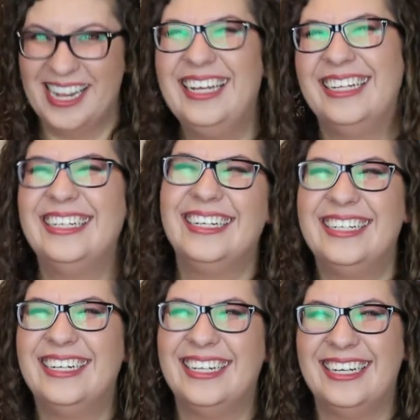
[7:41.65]

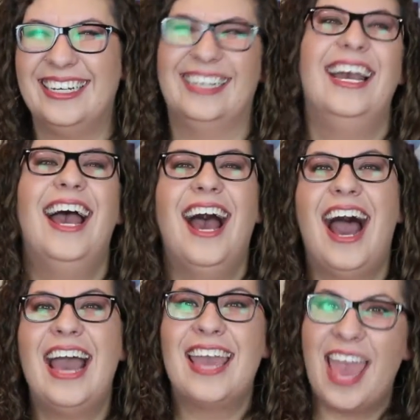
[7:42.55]

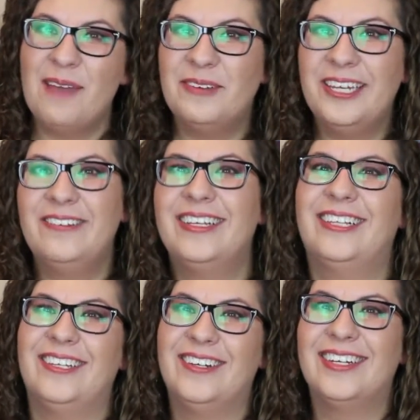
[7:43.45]
I am going to
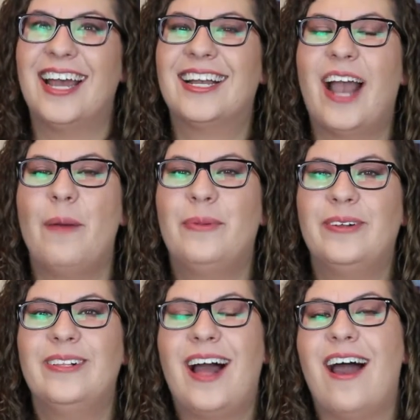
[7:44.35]
include a
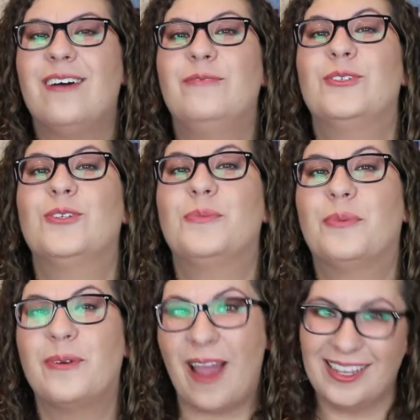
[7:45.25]
couple of
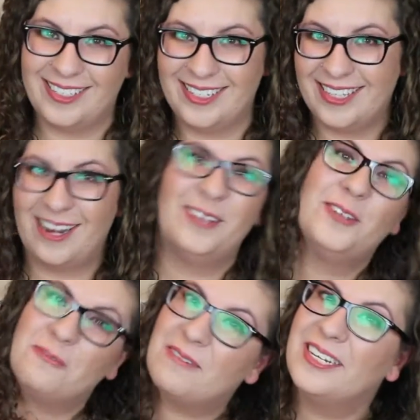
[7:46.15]
surprises that I
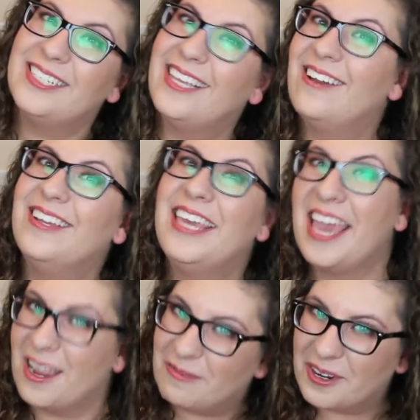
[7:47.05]
don't want to say on
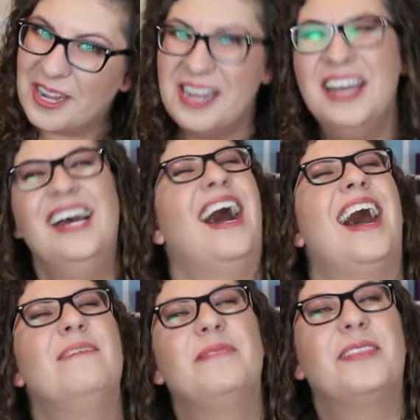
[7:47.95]
camera,
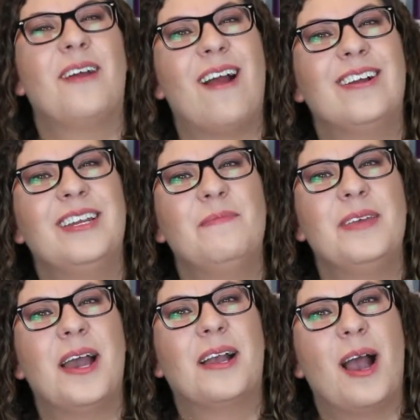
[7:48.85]
but there are going to
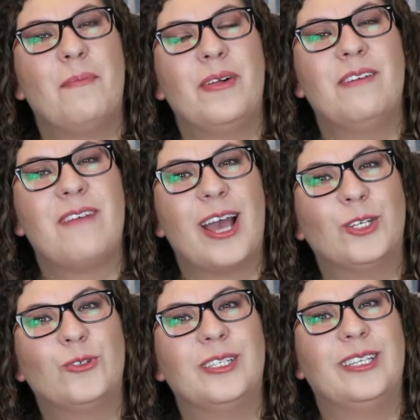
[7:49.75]
be a couple of
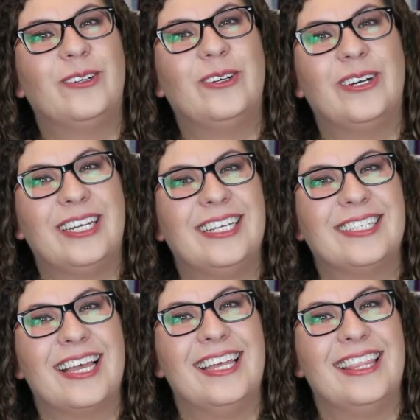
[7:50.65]
extra little
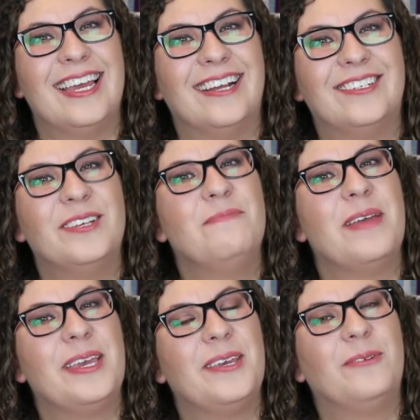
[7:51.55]
goodies in there to
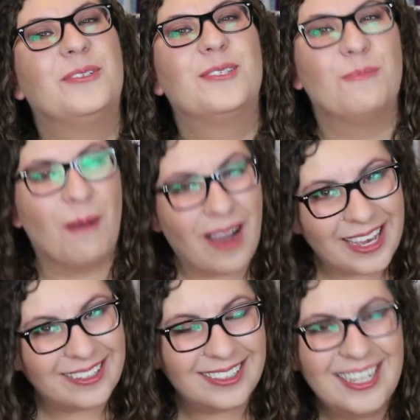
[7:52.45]
make you
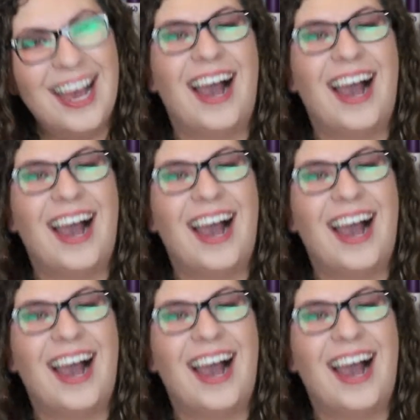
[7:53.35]
smile.